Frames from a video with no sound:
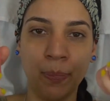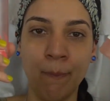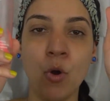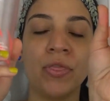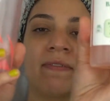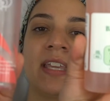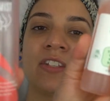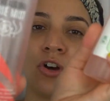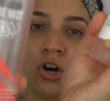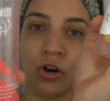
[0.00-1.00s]
both of
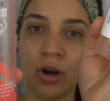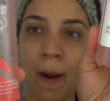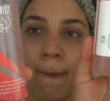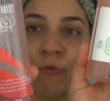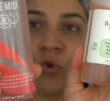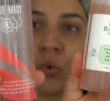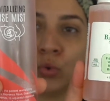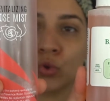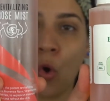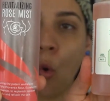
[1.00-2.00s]
these are
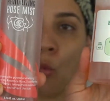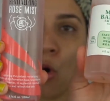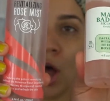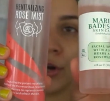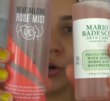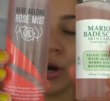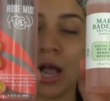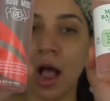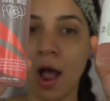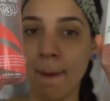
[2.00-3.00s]
rose water
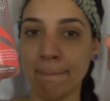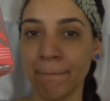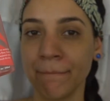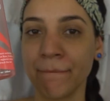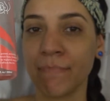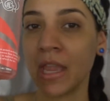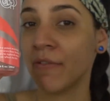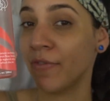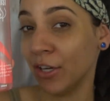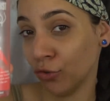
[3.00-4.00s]

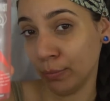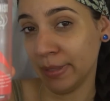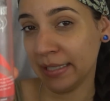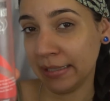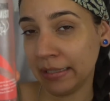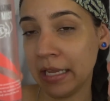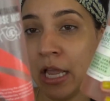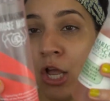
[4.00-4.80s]
facial mists.